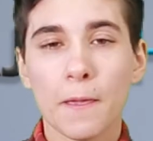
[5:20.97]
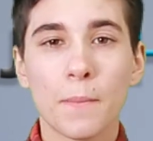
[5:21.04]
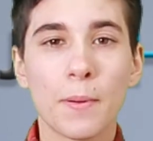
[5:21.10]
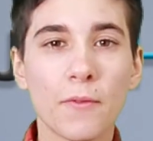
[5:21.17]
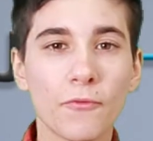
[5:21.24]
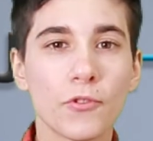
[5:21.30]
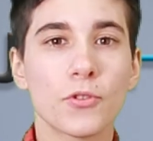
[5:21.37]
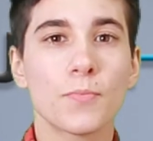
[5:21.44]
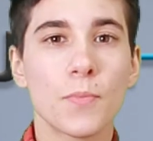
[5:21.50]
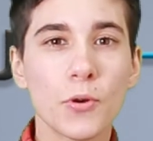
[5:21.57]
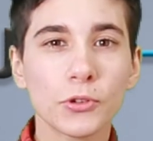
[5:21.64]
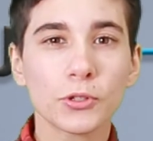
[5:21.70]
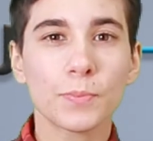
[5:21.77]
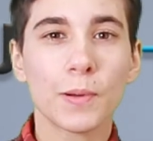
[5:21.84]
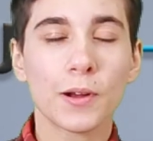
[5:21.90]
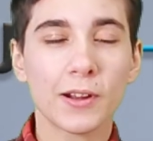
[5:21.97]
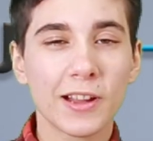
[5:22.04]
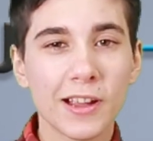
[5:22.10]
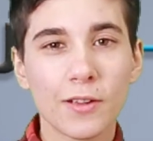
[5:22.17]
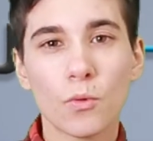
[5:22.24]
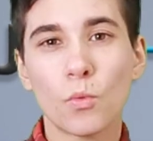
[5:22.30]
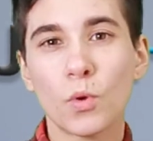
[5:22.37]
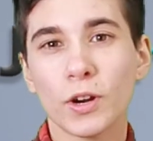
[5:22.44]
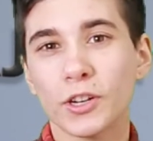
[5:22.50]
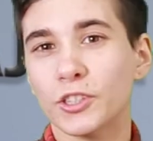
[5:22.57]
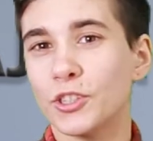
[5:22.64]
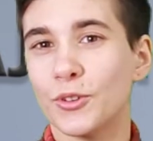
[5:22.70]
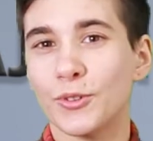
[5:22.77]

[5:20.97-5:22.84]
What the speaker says: But for the most part, it works